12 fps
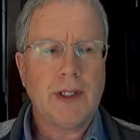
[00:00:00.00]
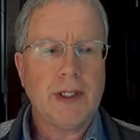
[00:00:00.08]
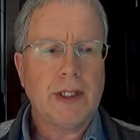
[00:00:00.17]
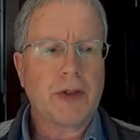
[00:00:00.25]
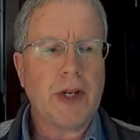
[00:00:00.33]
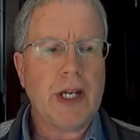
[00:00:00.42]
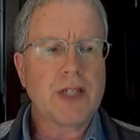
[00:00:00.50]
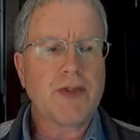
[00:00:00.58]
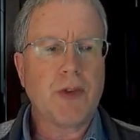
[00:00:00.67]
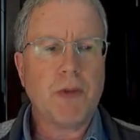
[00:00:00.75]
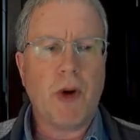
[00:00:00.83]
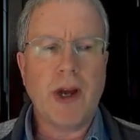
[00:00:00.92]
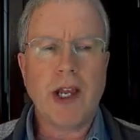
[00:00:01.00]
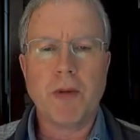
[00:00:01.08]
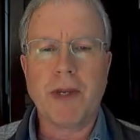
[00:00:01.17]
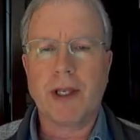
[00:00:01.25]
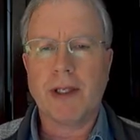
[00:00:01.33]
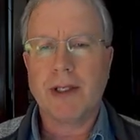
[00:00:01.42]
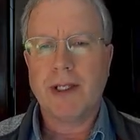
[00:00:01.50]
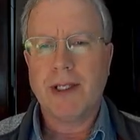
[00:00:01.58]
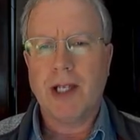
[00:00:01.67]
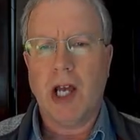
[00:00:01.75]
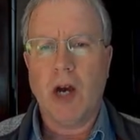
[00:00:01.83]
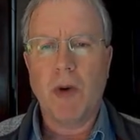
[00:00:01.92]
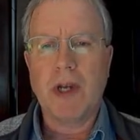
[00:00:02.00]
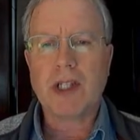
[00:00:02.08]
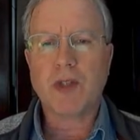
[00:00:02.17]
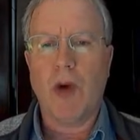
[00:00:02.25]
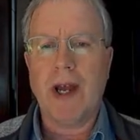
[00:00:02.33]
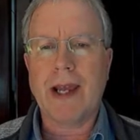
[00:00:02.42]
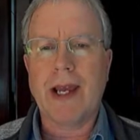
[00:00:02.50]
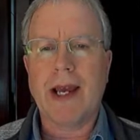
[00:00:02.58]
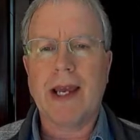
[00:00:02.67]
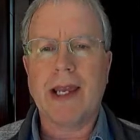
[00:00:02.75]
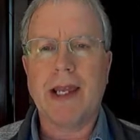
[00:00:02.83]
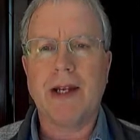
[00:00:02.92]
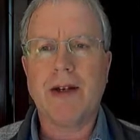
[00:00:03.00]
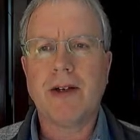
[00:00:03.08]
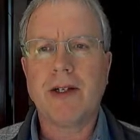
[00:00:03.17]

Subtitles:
Greetings from Wyoming. OSY Guy here,